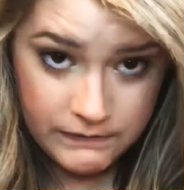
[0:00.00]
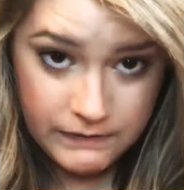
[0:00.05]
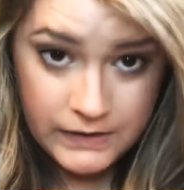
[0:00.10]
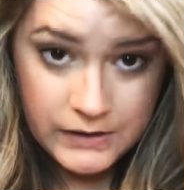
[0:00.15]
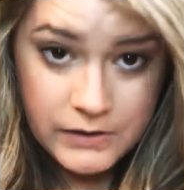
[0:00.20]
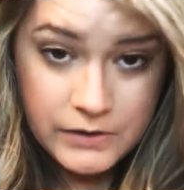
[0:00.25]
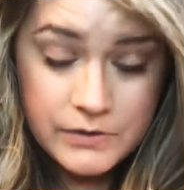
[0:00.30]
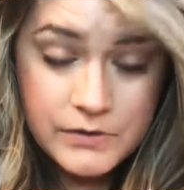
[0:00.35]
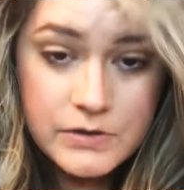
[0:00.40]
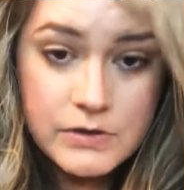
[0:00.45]
if I
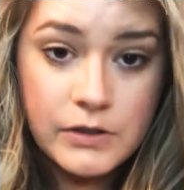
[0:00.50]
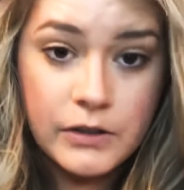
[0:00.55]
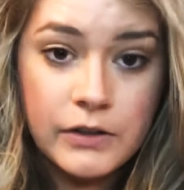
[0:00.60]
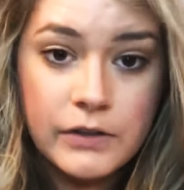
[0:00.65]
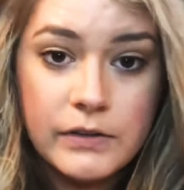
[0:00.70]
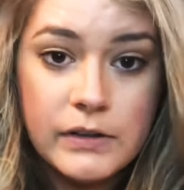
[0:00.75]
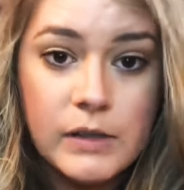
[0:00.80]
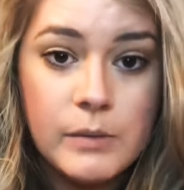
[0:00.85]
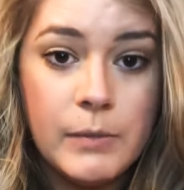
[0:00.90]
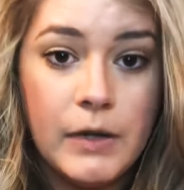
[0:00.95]
knew I was
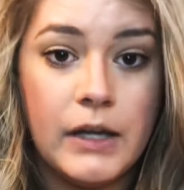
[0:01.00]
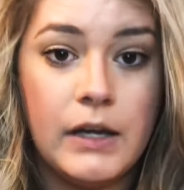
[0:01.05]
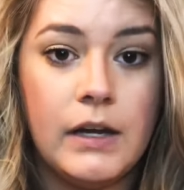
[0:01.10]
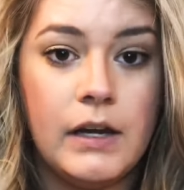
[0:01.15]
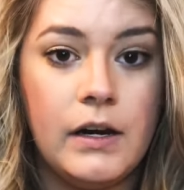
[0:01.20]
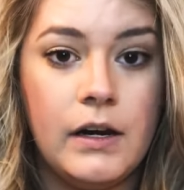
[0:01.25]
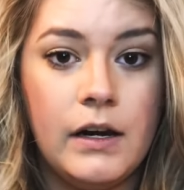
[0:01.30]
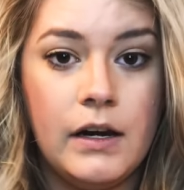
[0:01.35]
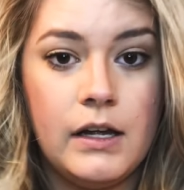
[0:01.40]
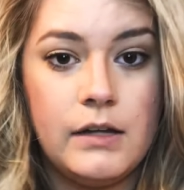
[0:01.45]
curling my
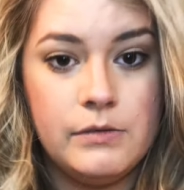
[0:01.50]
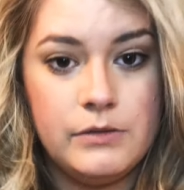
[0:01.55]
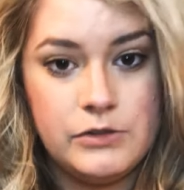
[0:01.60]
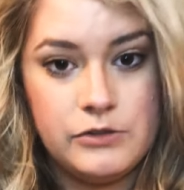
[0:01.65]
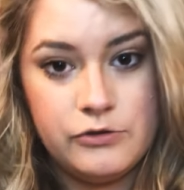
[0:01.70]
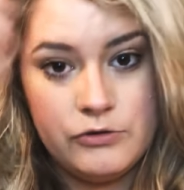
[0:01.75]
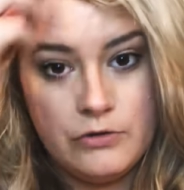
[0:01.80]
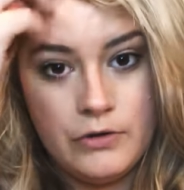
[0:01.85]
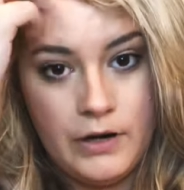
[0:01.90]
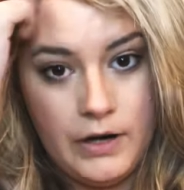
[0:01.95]
hair, I would
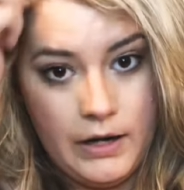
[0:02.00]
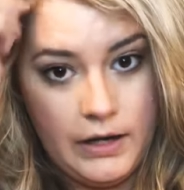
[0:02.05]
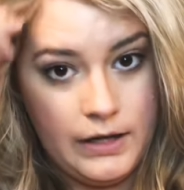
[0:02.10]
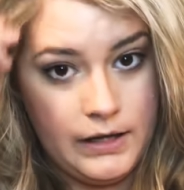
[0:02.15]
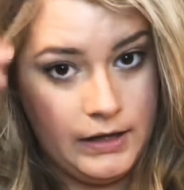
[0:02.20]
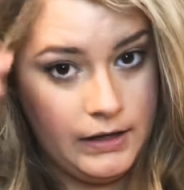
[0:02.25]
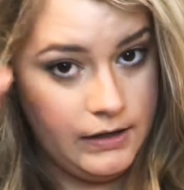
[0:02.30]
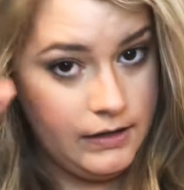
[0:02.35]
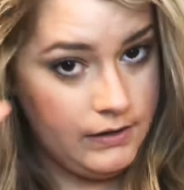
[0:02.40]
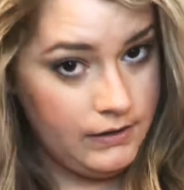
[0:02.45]

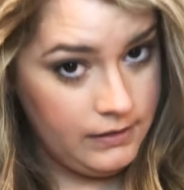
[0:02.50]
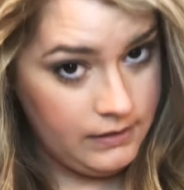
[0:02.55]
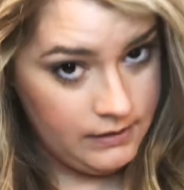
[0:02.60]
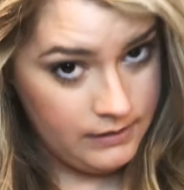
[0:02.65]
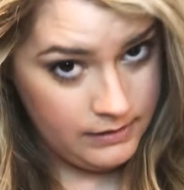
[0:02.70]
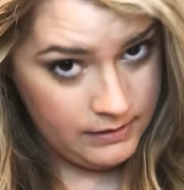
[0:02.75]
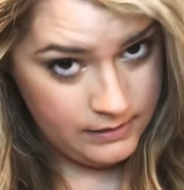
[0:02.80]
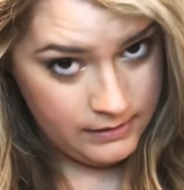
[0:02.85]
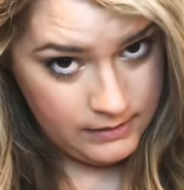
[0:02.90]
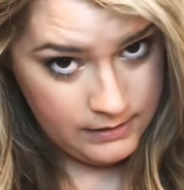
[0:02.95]
try
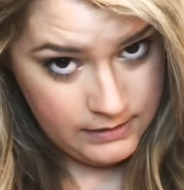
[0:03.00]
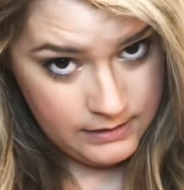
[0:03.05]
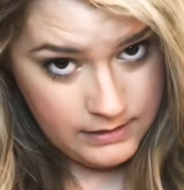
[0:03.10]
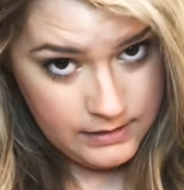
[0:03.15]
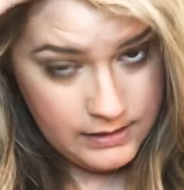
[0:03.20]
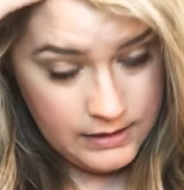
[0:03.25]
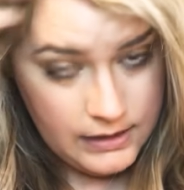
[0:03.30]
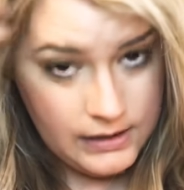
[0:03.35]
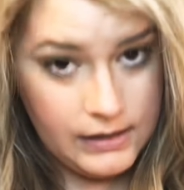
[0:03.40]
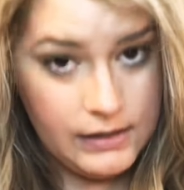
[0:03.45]

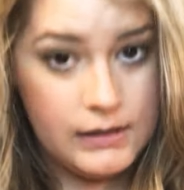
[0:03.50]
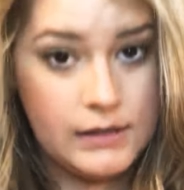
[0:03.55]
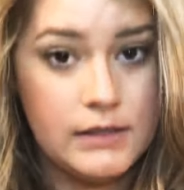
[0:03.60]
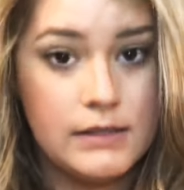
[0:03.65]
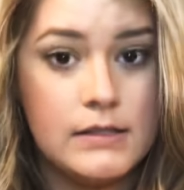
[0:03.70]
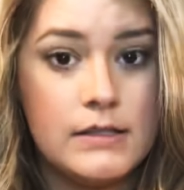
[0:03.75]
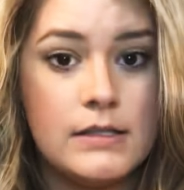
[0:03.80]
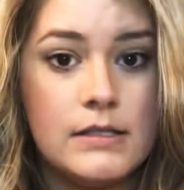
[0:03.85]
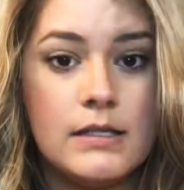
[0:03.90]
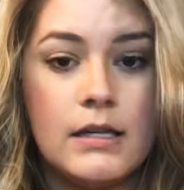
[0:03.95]

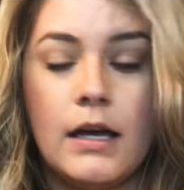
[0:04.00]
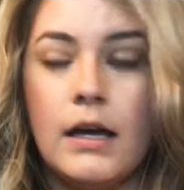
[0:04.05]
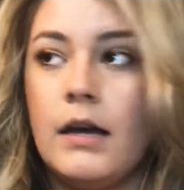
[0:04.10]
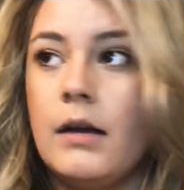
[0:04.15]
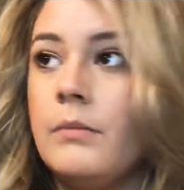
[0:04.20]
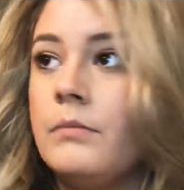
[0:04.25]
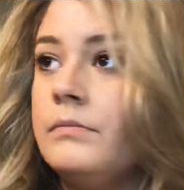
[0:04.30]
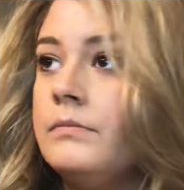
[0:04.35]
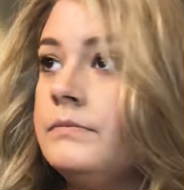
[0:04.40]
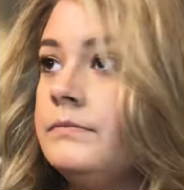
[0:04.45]
and
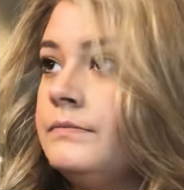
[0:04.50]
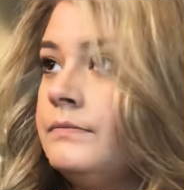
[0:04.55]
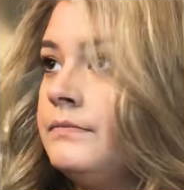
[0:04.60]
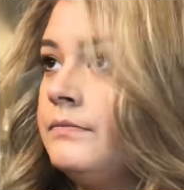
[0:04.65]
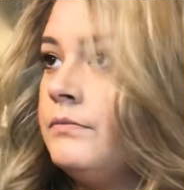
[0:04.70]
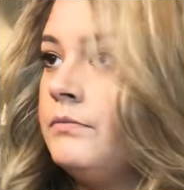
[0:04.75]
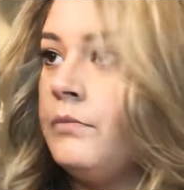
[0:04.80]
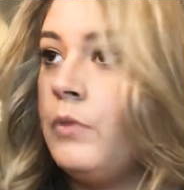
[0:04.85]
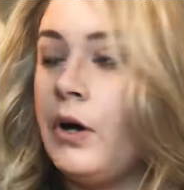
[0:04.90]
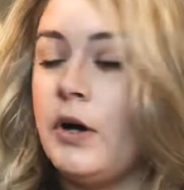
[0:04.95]

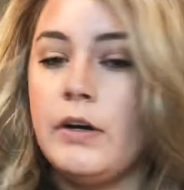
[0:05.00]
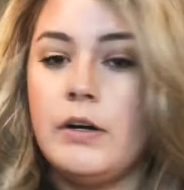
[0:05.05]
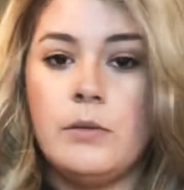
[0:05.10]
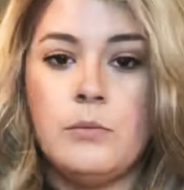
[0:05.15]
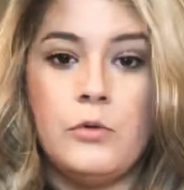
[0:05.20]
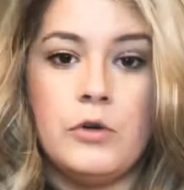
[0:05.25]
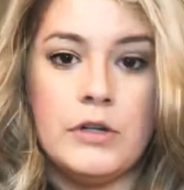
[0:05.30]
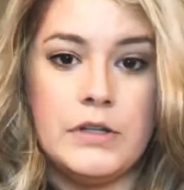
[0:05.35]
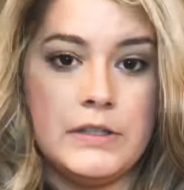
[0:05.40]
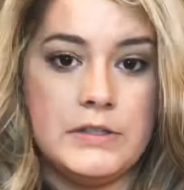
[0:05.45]
part it
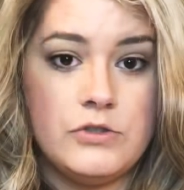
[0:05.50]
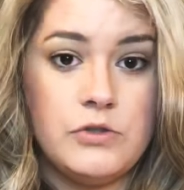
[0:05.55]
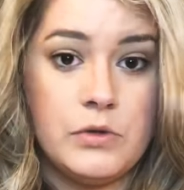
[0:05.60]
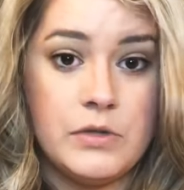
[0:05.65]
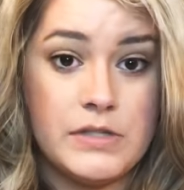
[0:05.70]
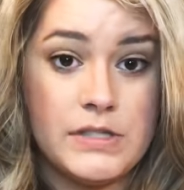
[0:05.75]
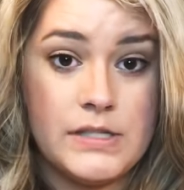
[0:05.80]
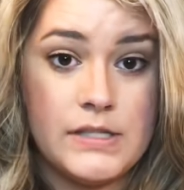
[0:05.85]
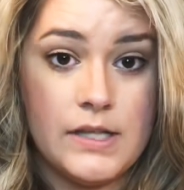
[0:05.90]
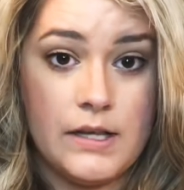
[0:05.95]
more
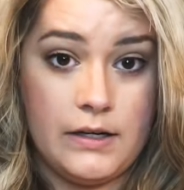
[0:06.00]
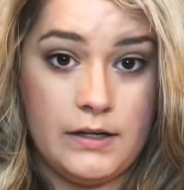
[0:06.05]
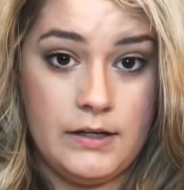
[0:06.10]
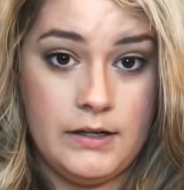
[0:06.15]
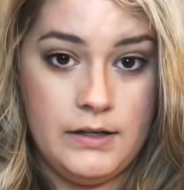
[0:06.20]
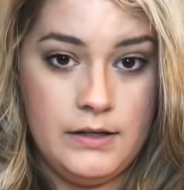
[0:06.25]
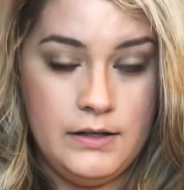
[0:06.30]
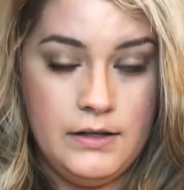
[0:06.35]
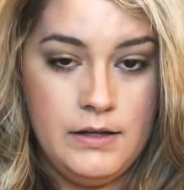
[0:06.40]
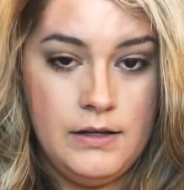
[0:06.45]
towards the
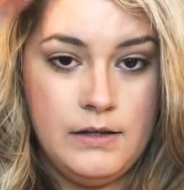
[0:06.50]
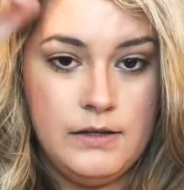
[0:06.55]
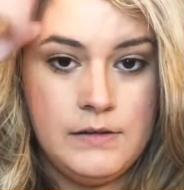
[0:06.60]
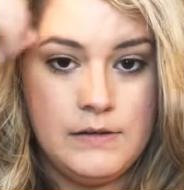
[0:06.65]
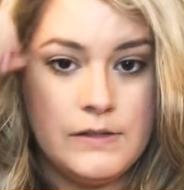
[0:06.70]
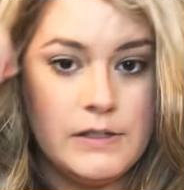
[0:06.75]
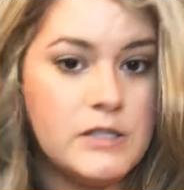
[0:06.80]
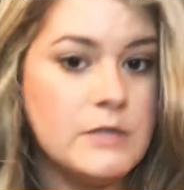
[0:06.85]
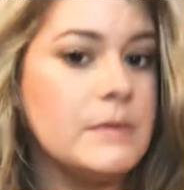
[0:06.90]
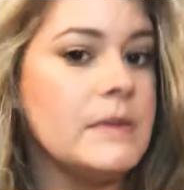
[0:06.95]
center,
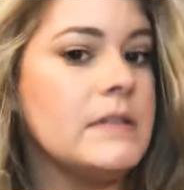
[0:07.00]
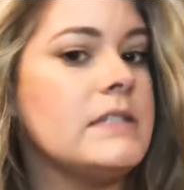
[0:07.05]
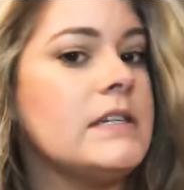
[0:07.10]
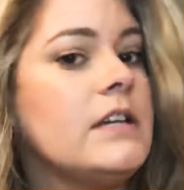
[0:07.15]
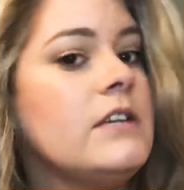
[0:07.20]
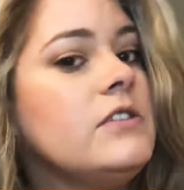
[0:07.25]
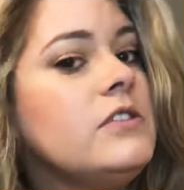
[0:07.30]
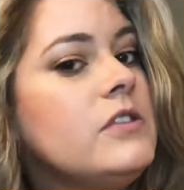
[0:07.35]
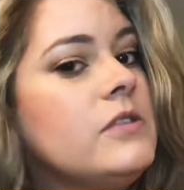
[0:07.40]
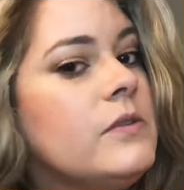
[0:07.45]
just because
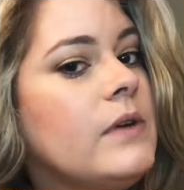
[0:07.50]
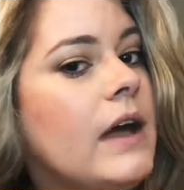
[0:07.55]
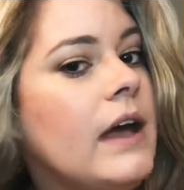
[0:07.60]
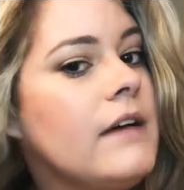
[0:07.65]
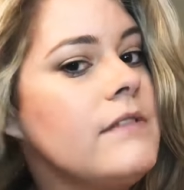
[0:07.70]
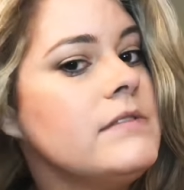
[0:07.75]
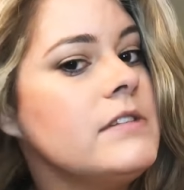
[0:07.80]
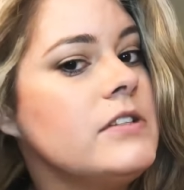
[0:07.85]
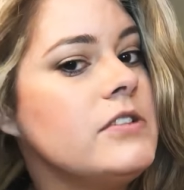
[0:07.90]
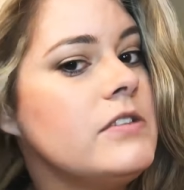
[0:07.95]
I do
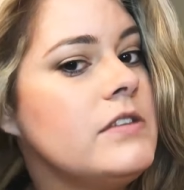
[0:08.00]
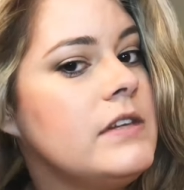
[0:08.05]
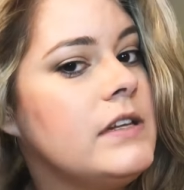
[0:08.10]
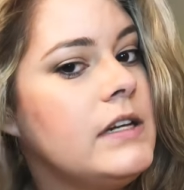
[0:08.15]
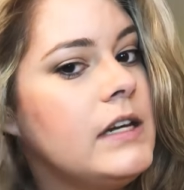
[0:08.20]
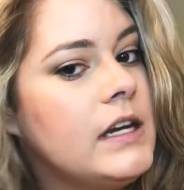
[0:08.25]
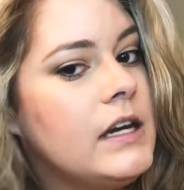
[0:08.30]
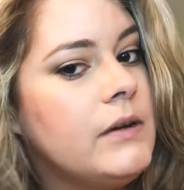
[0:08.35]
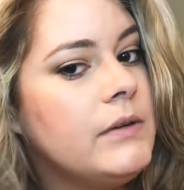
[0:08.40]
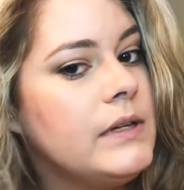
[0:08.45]
have such thin
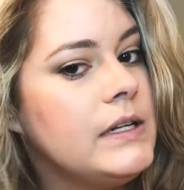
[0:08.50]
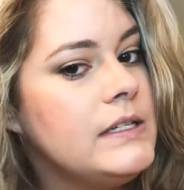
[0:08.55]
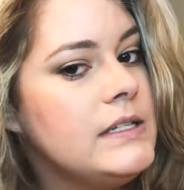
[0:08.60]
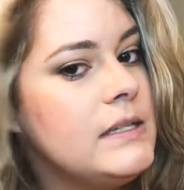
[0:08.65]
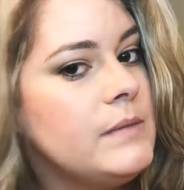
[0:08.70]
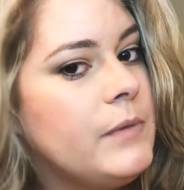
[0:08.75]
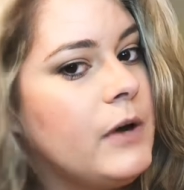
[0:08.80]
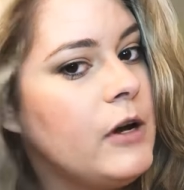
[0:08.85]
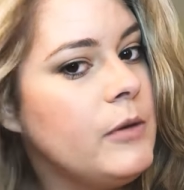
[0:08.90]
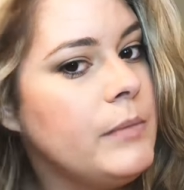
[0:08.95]
hair when I
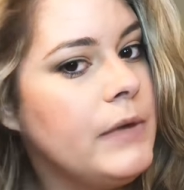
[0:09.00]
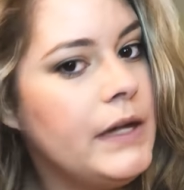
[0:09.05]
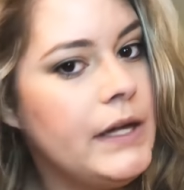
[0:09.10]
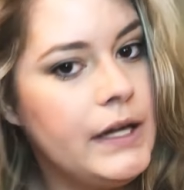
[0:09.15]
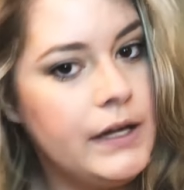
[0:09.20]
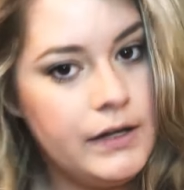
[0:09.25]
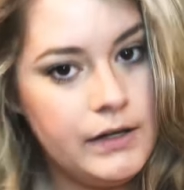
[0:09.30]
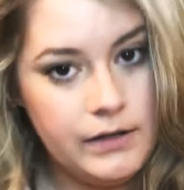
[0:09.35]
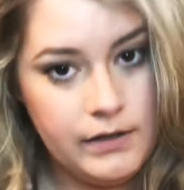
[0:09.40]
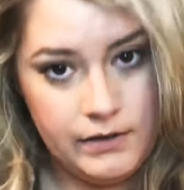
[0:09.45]
depart my
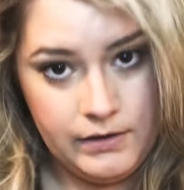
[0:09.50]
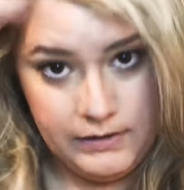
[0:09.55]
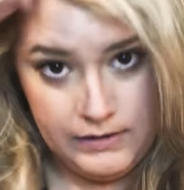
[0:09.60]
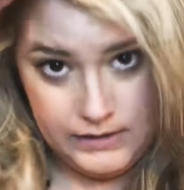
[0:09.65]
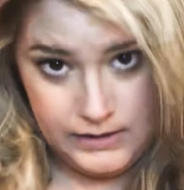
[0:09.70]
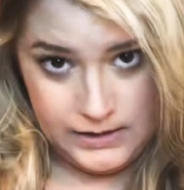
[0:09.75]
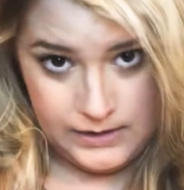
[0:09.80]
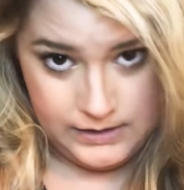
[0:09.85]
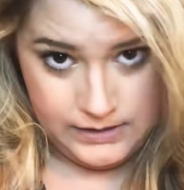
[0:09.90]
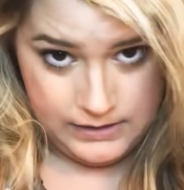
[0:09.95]
hair.
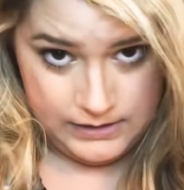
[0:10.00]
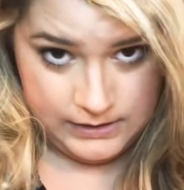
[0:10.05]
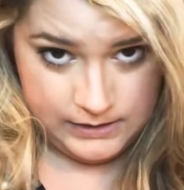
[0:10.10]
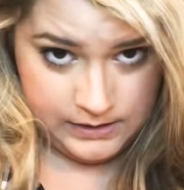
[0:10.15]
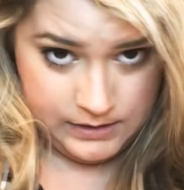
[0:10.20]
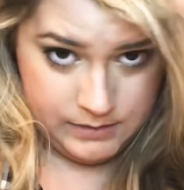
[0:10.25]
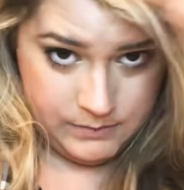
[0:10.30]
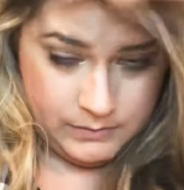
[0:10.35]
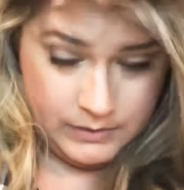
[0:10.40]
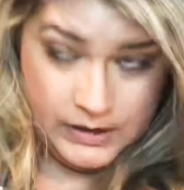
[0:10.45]

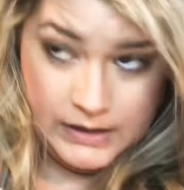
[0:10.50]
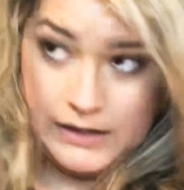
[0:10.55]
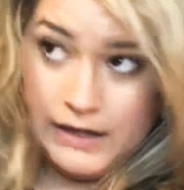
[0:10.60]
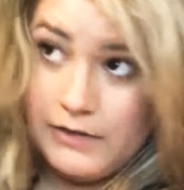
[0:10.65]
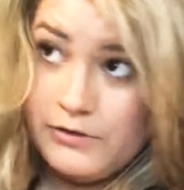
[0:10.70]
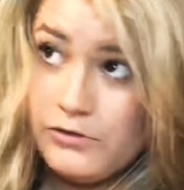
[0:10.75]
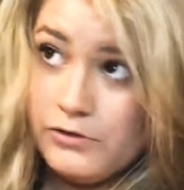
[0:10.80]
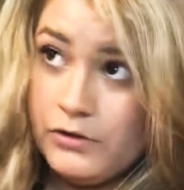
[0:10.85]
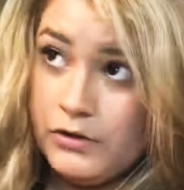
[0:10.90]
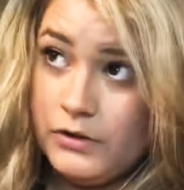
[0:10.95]
My
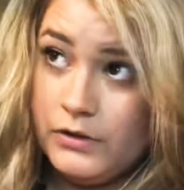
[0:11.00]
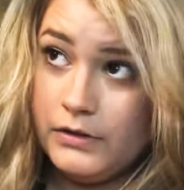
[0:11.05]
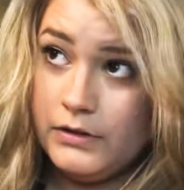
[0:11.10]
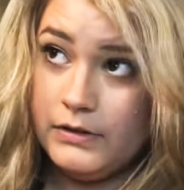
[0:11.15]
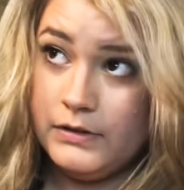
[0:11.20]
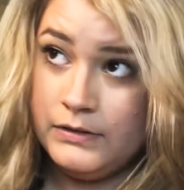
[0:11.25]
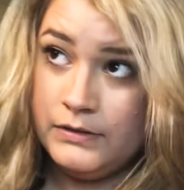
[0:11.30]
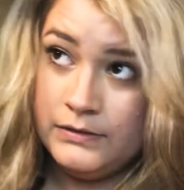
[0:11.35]
natural